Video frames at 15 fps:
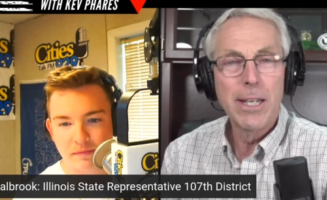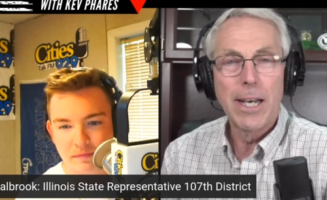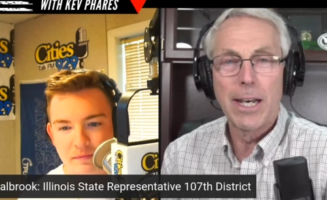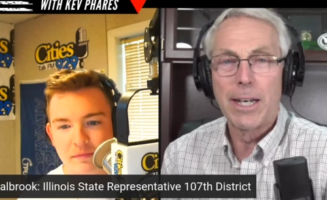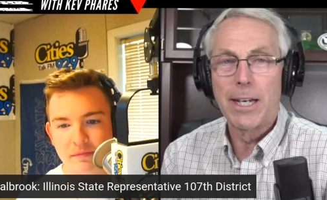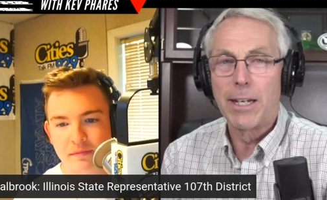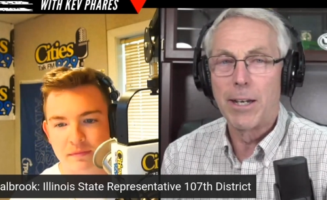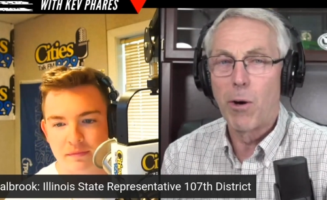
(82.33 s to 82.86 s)

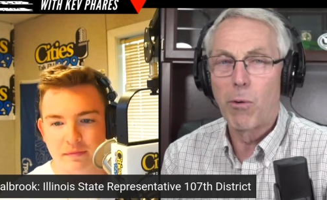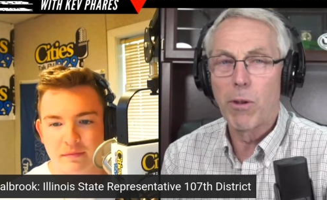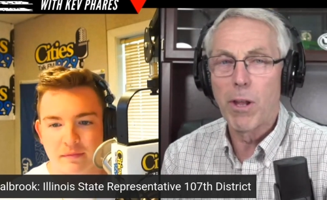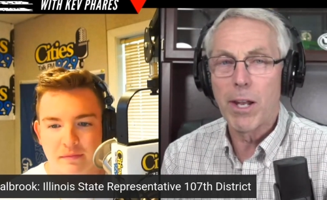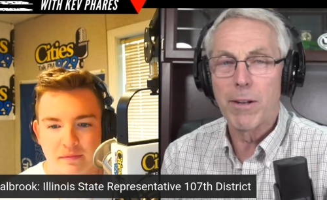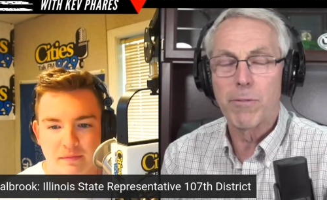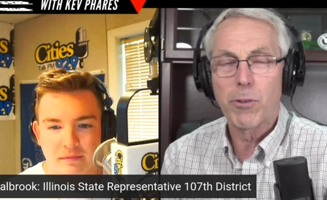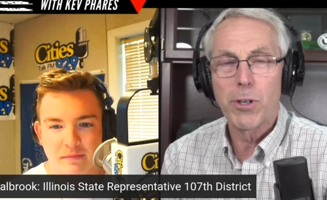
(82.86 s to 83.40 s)
Speaker 1: uh, a whole
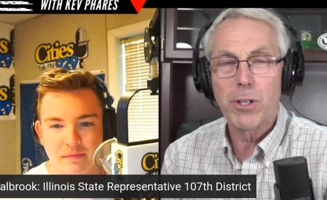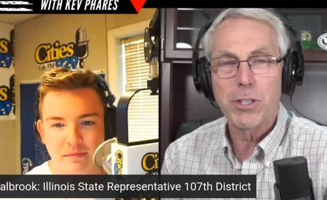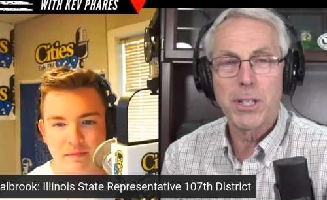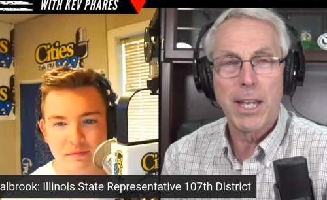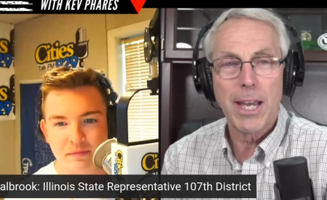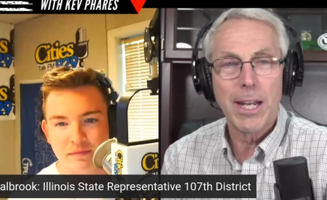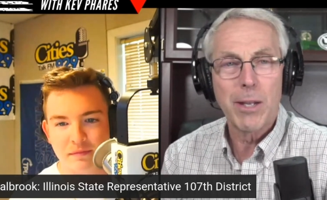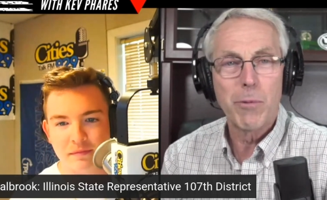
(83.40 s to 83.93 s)
lot of Christian
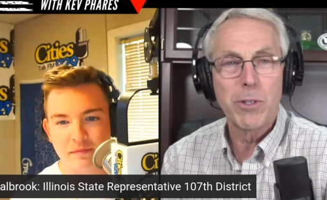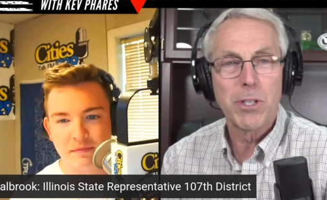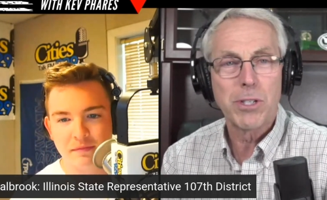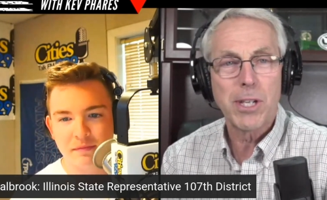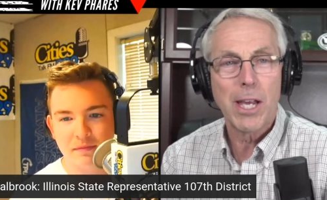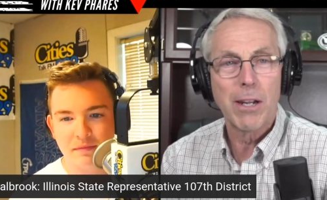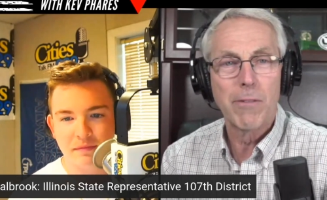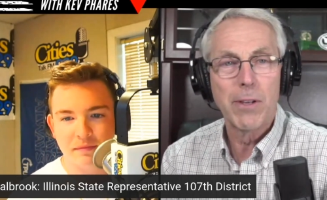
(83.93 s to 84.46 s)
County, which is
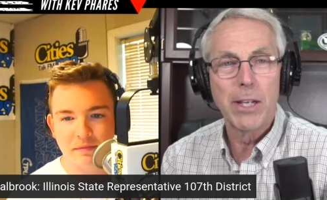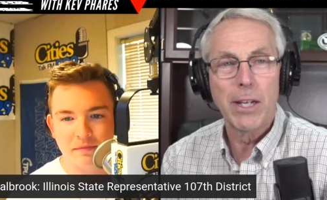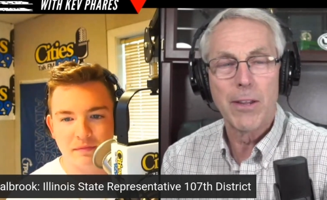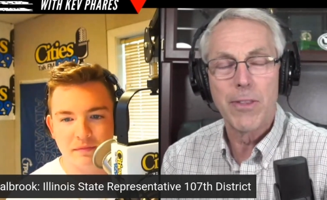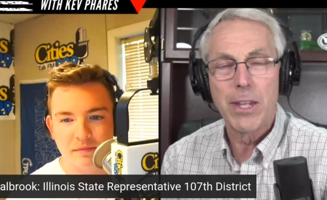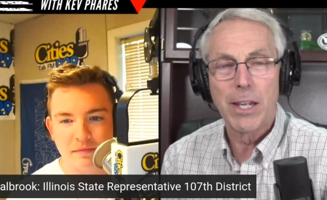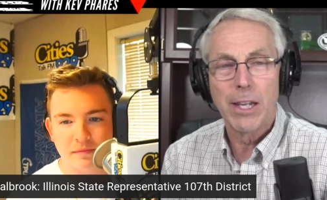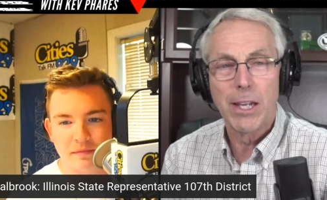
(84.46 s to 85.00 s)
Taylorville, and
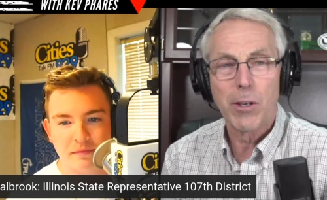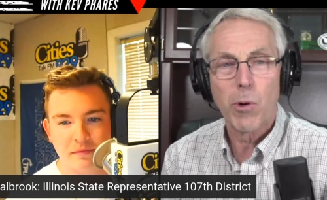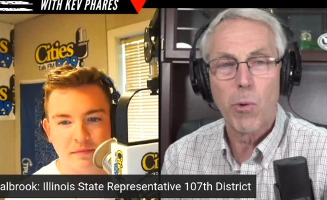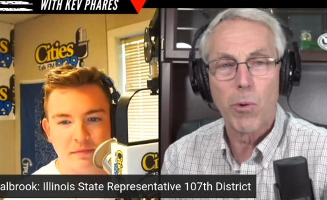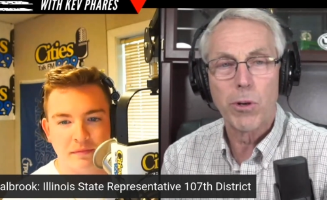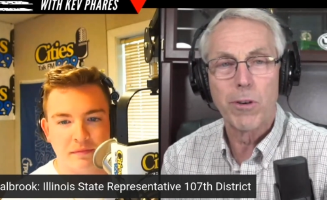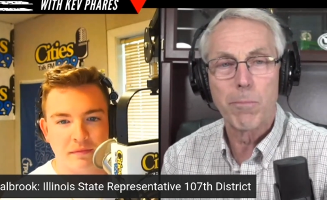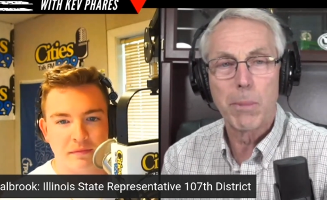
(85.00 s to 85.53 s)
then a little
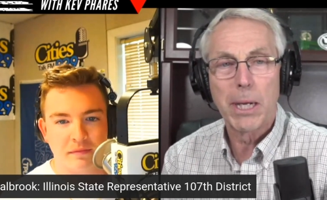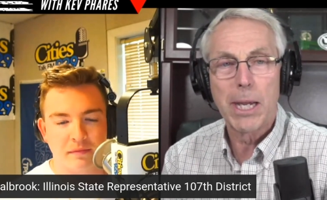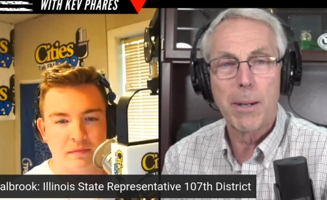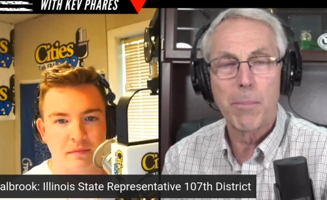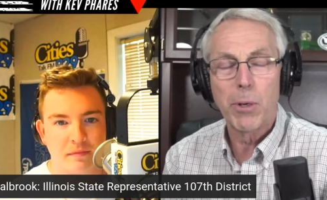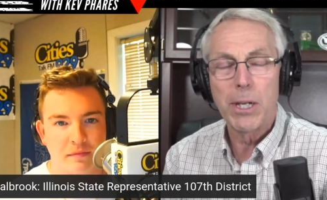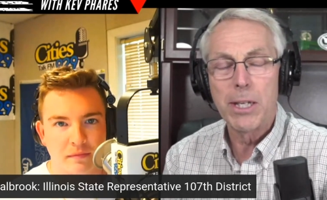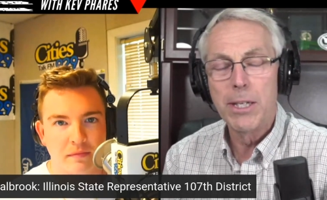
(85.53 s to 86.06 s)
corner of
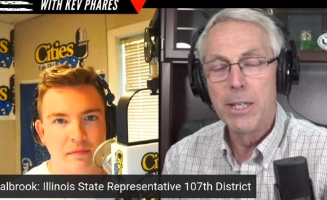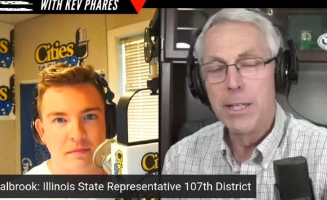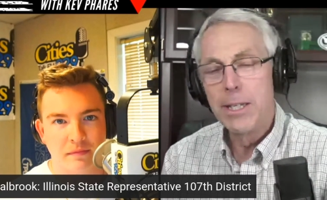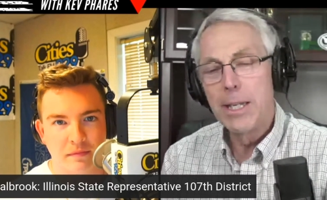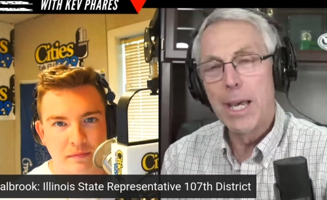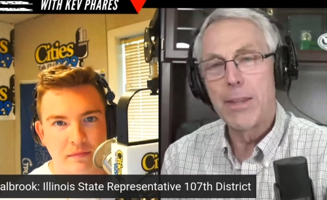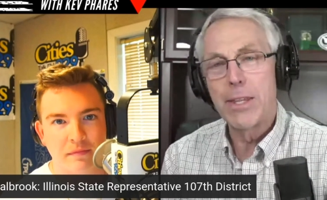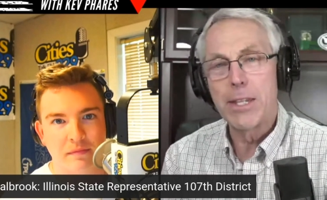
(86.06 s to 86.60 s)
Montgomery
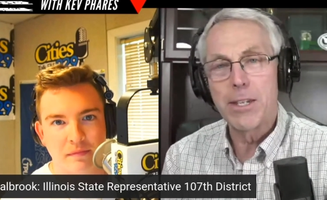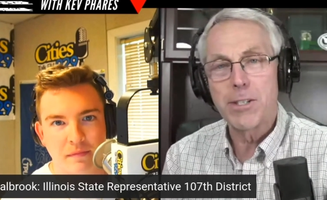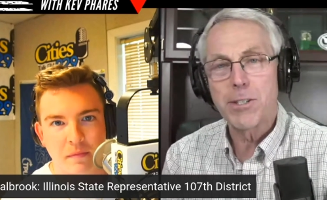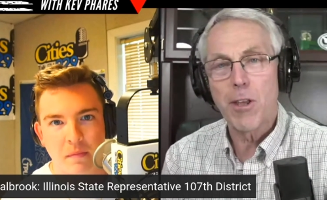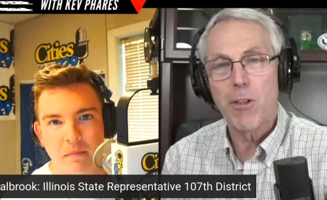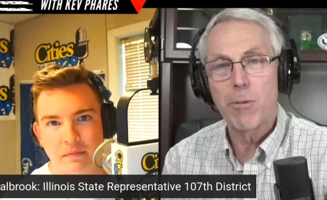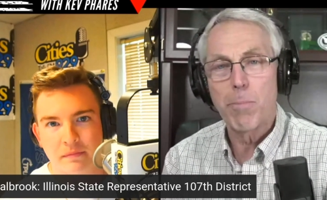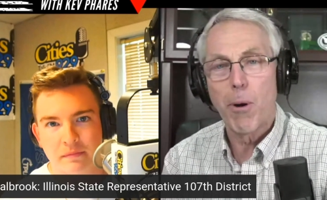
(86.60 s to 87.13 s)
and then the
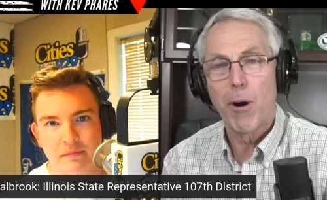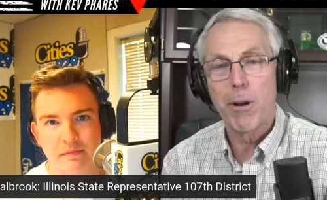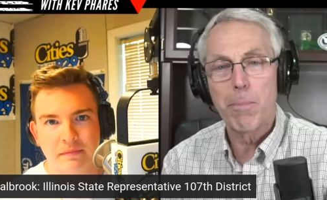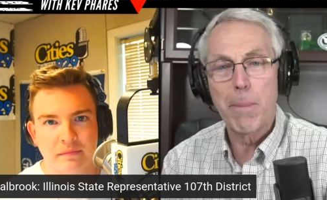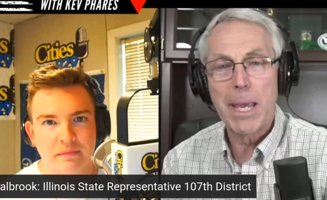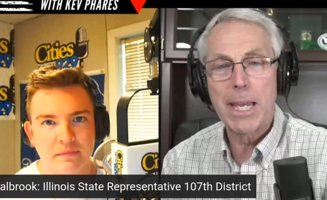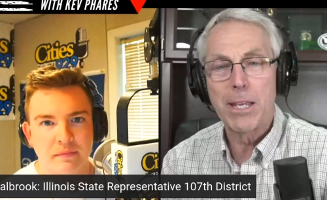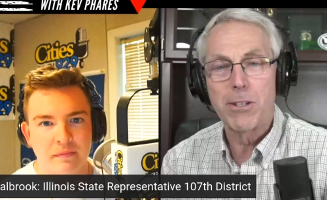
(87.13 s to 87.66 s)
southern part of
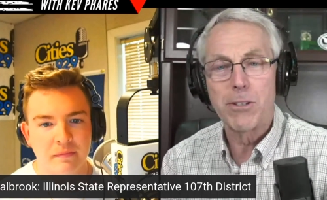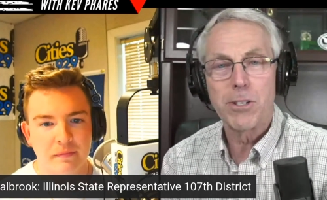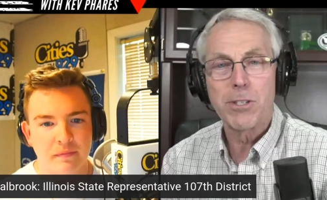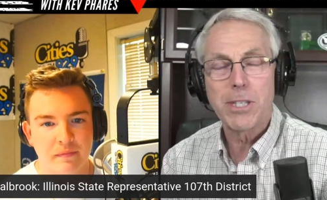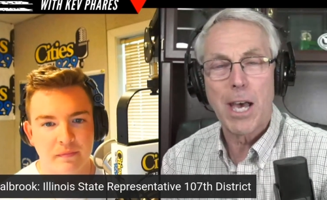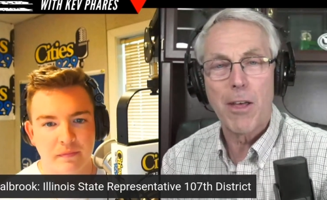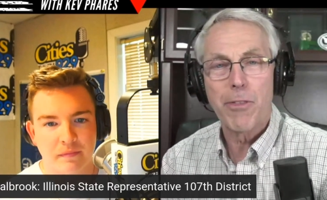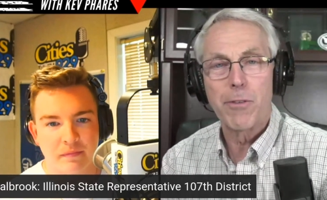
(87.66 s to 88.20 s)
Macon, just
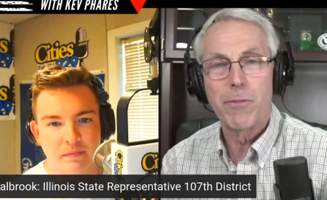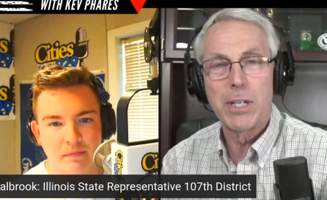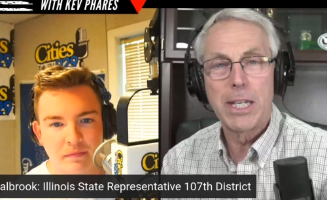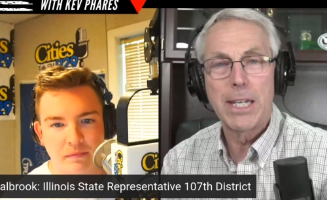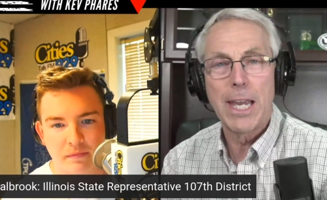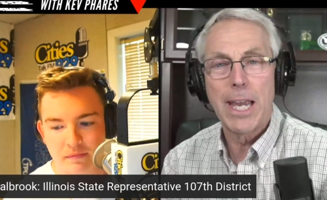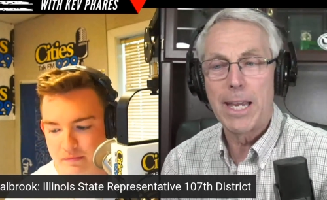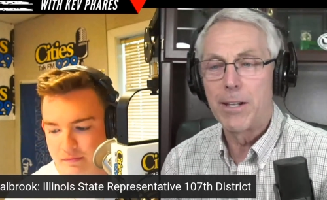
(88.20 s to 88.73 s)
south of
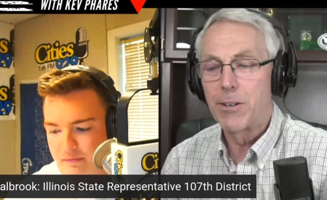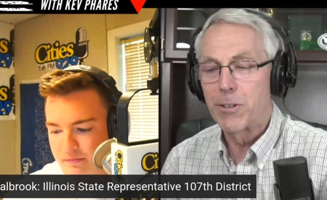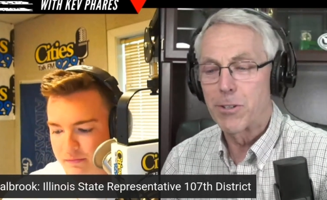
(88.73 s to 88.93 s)
Decatur.